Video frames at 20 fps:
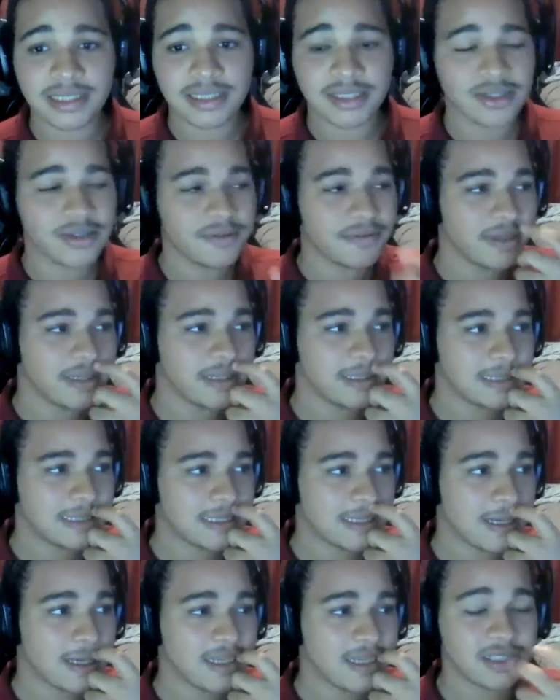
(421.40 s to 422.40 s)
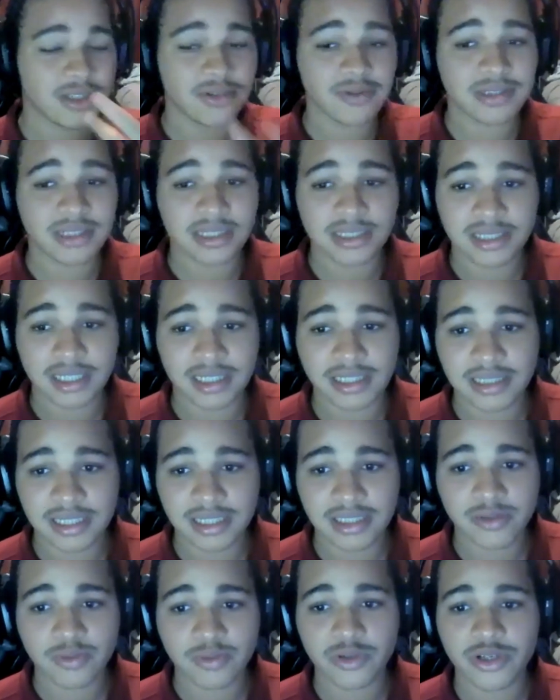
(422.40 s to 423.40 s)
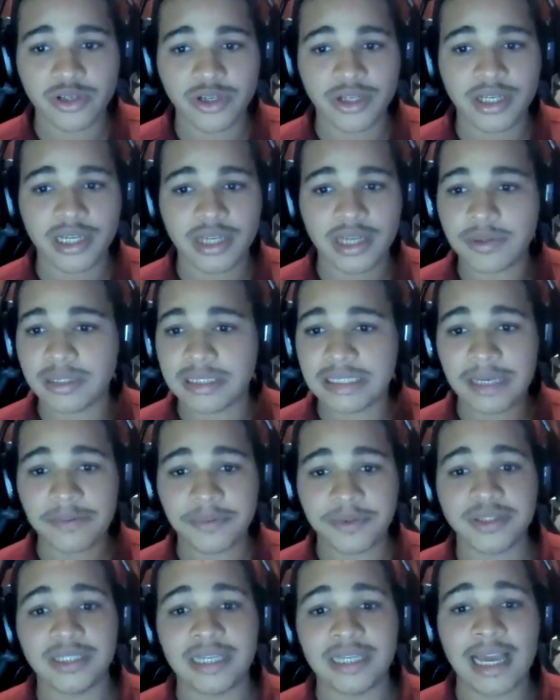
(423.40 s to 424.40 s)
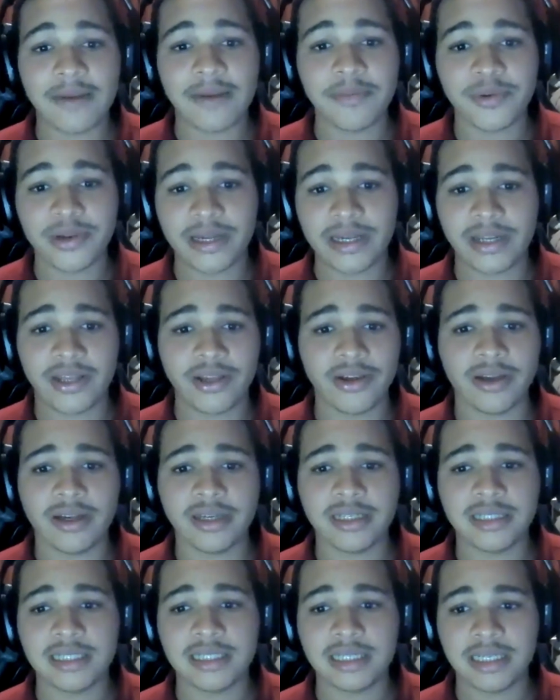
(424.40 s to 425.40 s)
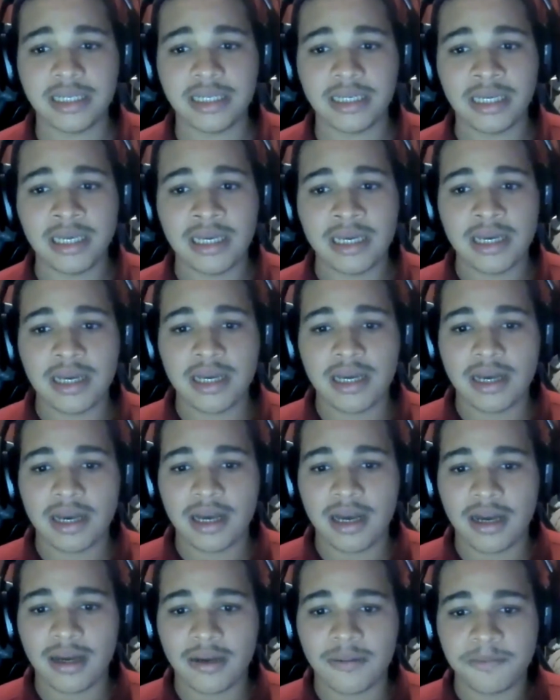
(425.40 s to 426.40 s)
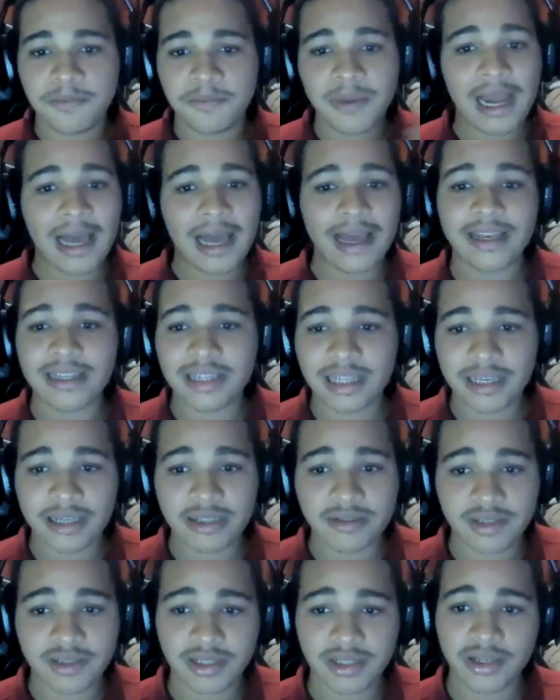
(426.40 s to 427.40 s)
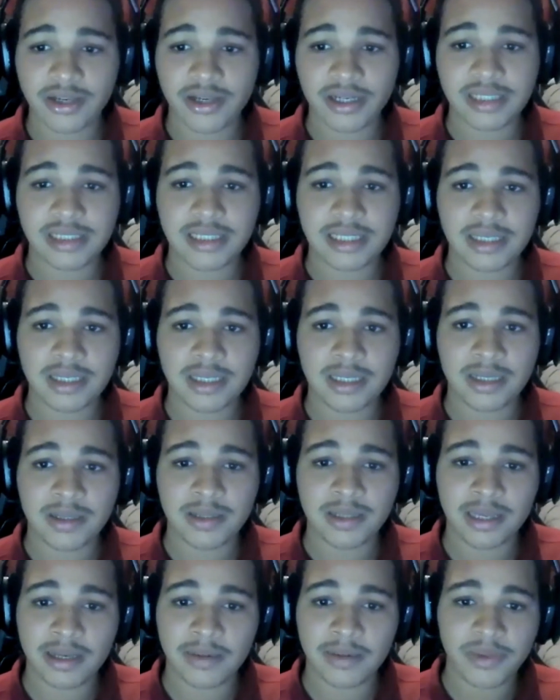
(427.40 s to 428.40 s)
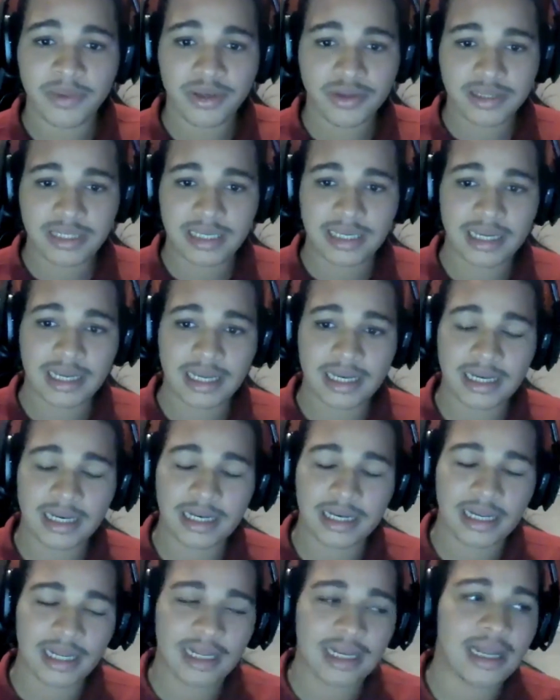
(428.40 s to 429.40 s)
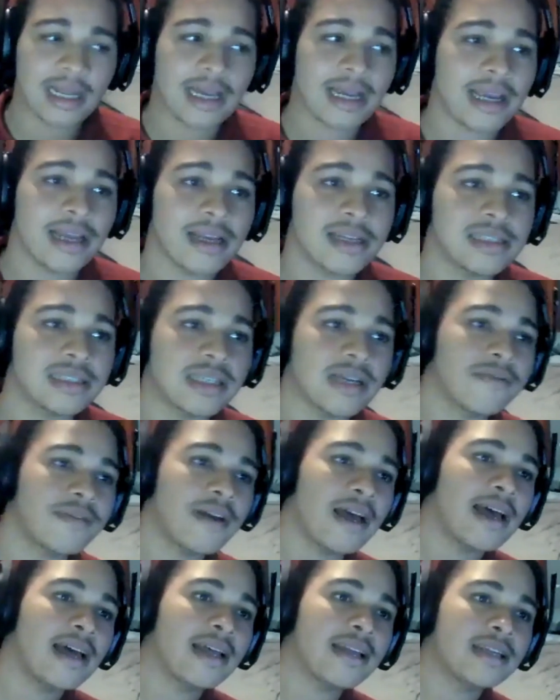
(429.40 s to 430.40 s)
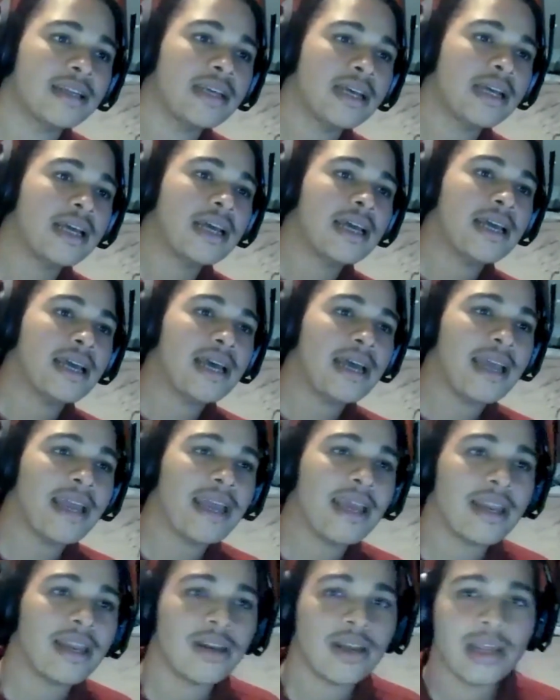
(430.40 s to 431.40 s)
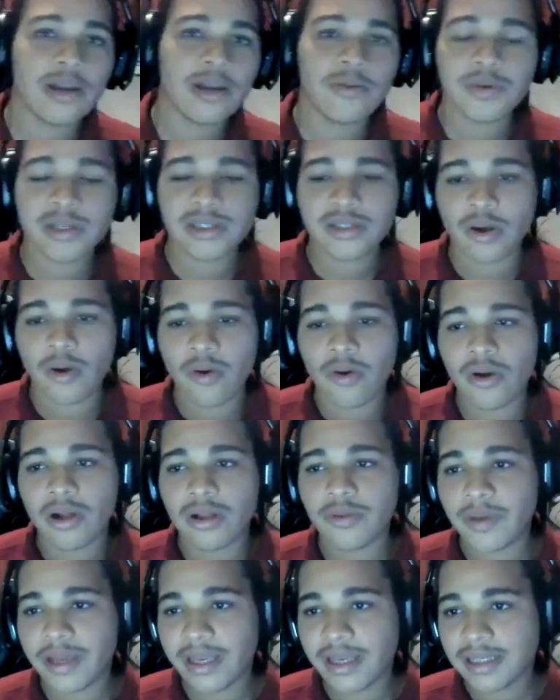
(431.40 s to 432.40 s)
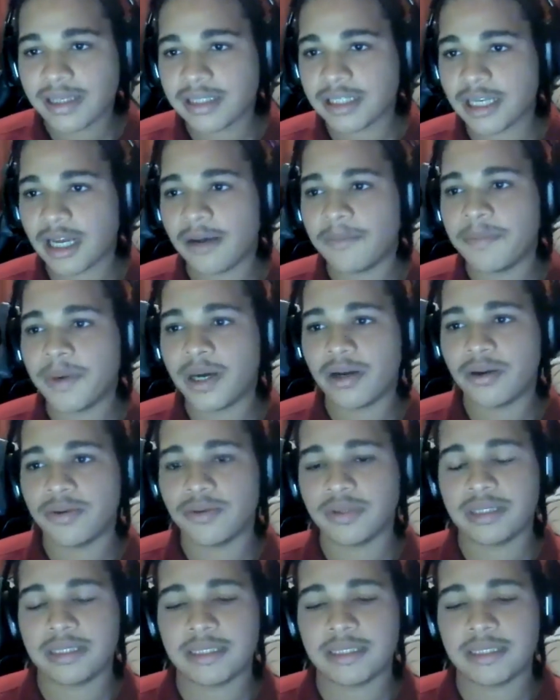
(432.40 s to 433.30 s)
service, social justice work. I was deputy head boy in QRC, planning things for QRC in music and that kind of stuff. And it was always about